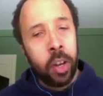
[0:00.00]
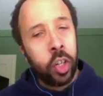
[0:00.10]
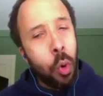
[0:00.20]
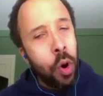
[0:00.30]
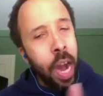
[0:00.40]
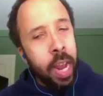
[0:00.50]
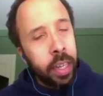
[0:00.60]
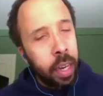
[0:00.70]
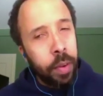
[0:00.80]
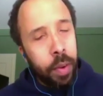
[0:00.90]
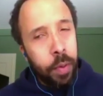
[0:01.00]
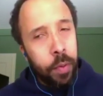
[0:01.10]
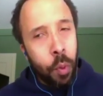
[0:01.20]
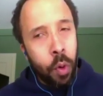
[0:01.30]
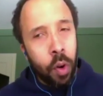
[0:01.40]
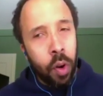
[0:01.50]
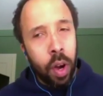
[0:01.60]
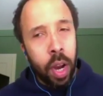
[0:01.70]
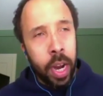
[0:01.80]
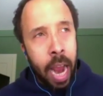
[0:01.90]
just organizing for
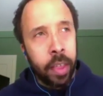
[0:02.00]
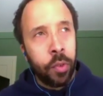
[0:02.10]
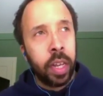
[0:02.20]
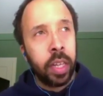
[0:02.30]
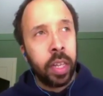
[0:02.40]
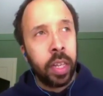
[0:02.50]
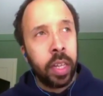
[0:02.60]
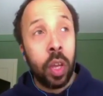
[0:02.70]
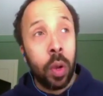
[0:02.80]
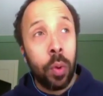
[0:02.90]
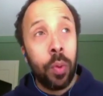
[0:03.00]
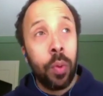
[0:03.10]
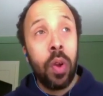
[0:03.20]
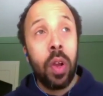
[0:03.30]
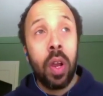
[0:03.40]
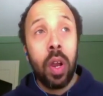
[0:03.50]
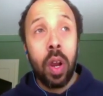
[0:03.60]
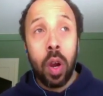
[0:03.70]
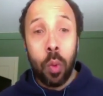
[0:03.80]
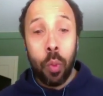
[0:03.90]
gatherings, but also
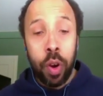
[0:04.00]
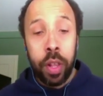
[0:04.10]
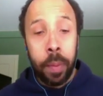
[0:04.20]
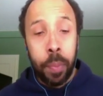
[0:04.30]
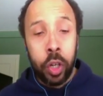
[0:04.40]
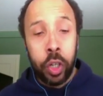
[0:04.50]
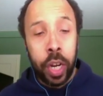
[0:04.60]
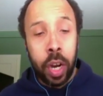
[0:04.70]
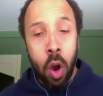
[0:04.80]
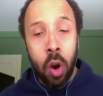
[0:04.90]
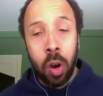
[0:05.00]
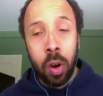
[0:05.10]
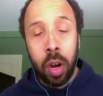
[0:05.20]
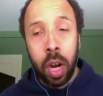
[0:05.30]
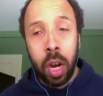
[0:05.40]
really pushing our